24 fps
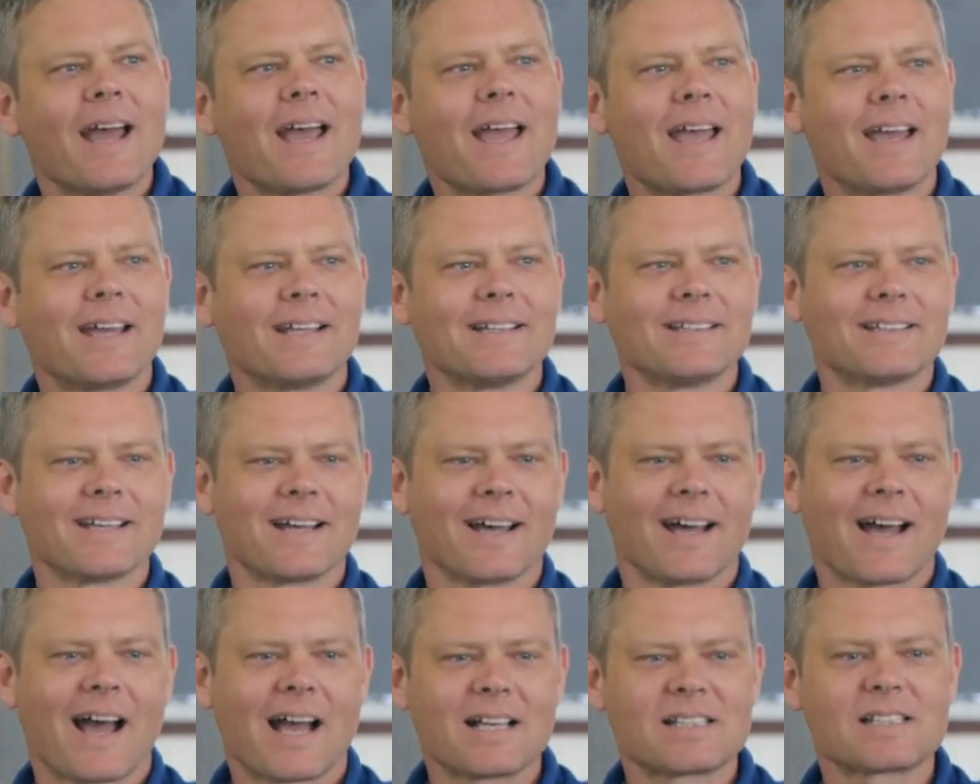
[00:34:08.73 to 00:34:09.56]
and
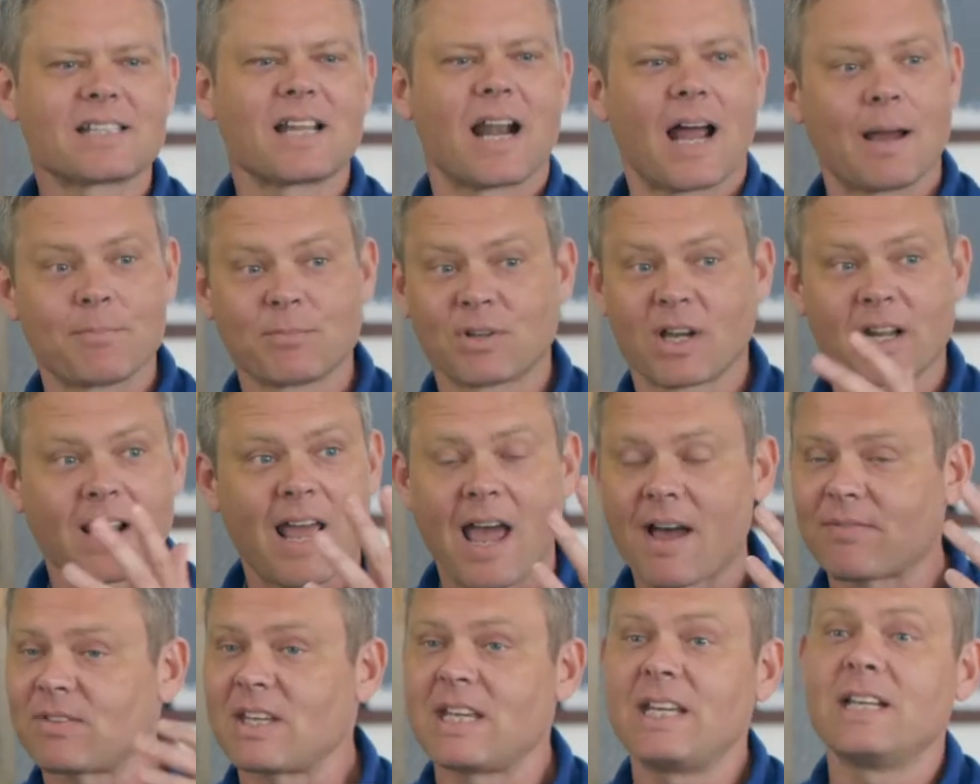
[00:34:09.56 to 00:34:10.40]
uh, I said I'm gonna
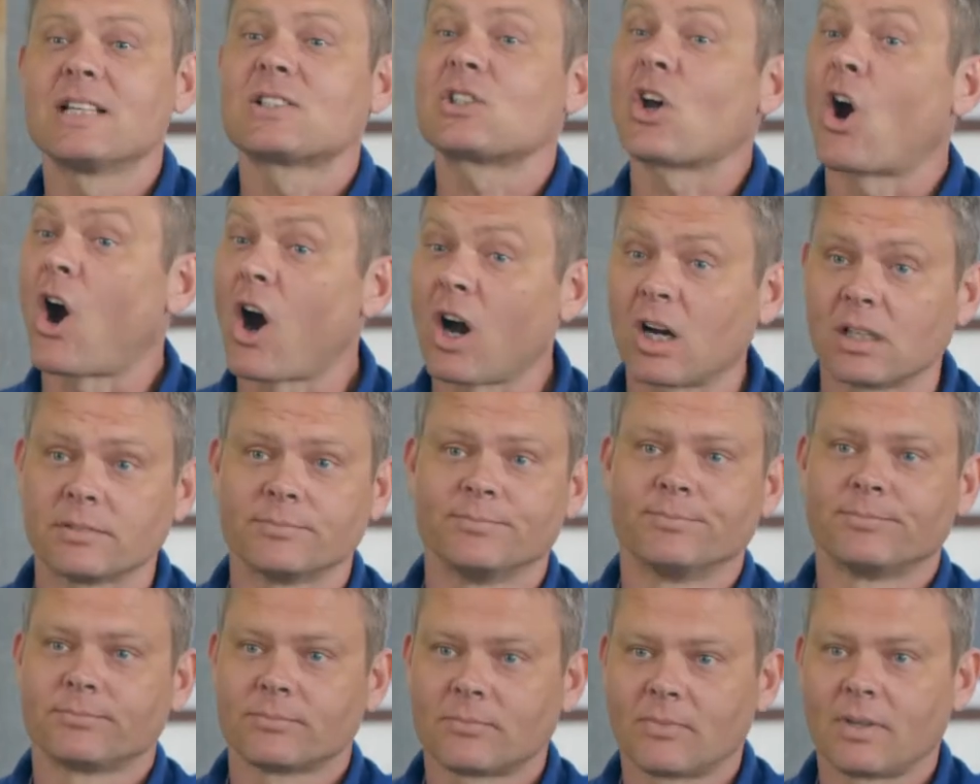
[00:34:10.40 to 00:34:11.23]
have to eat its heart
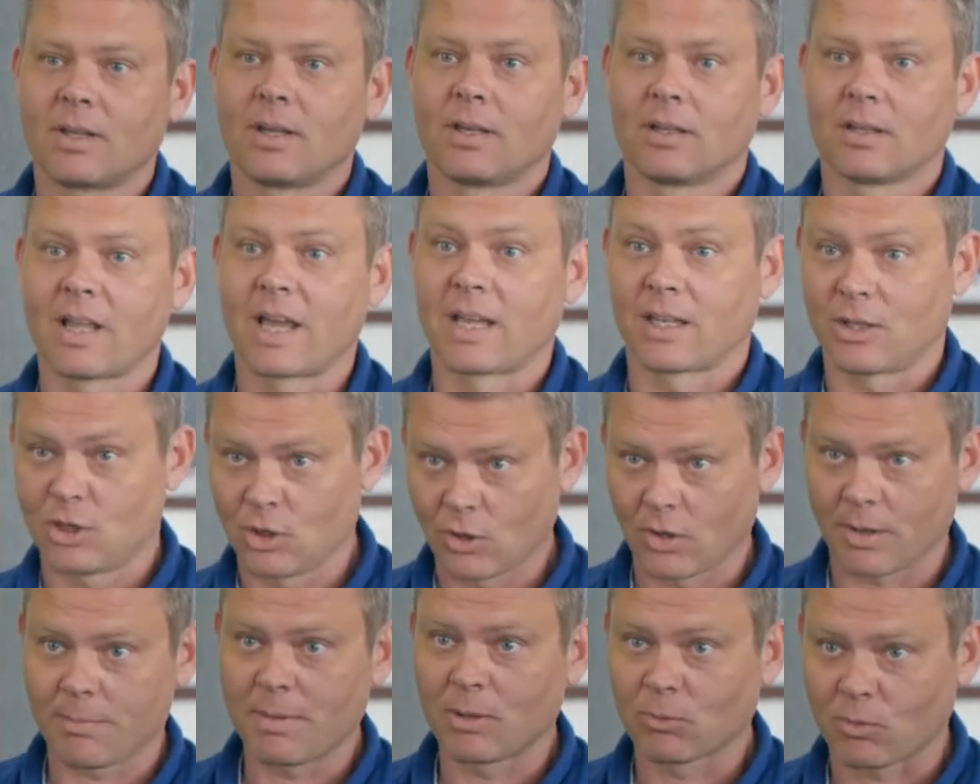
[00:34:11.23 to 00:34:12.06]
yeah. Like, you
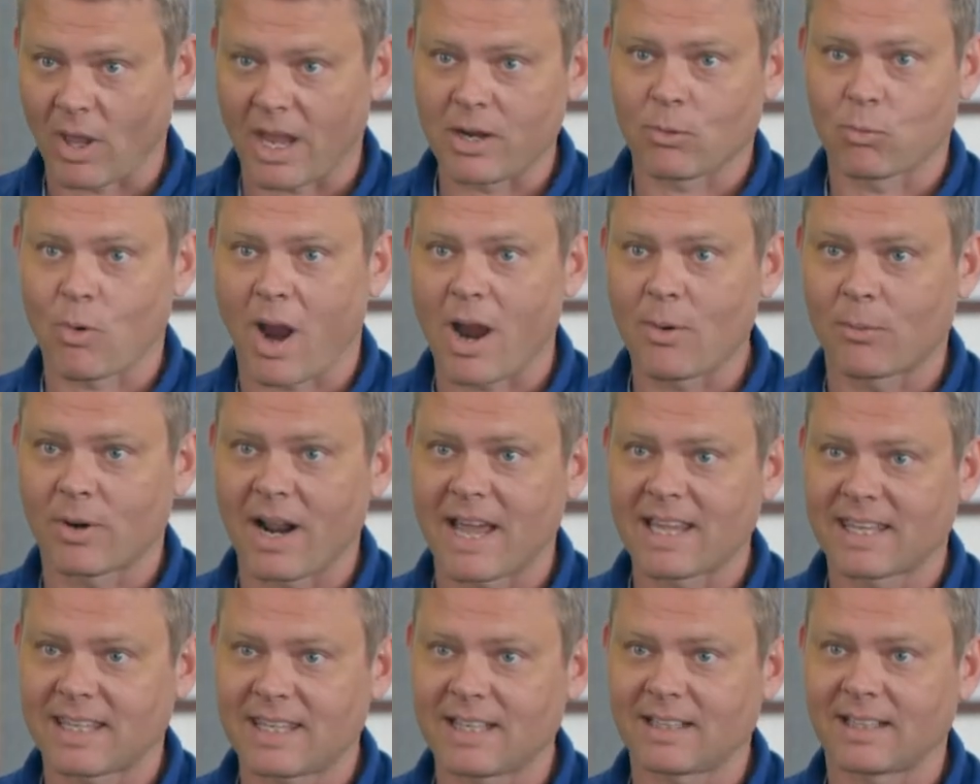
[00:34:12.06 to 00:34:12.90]
know what I mean? Like right when
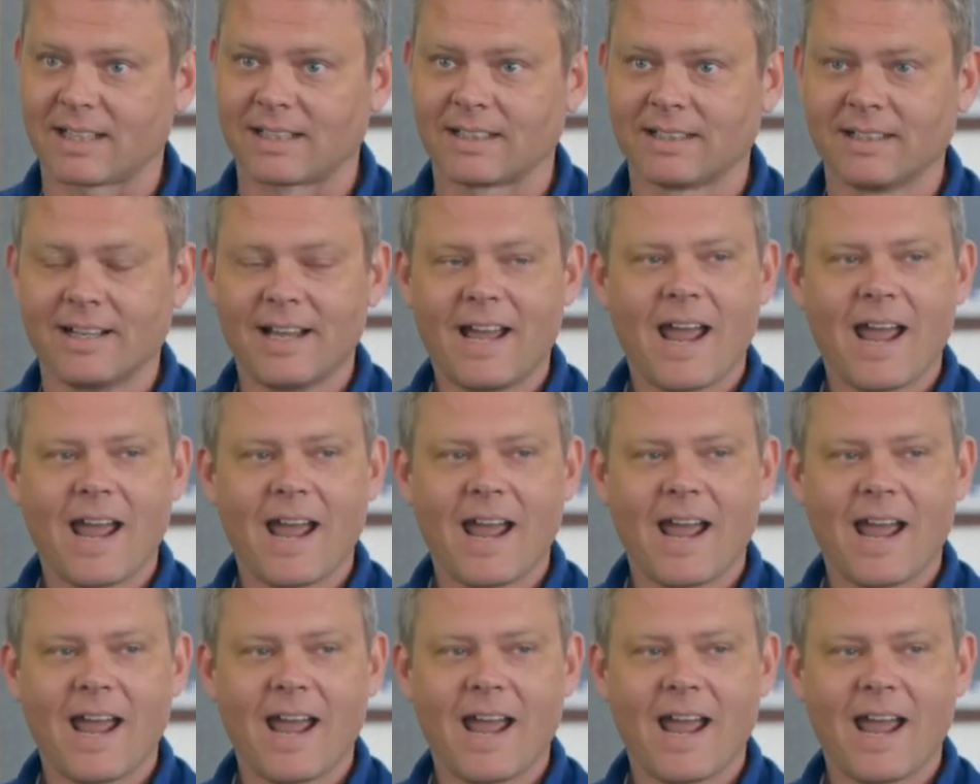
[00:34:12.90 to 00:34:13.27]
I kill it.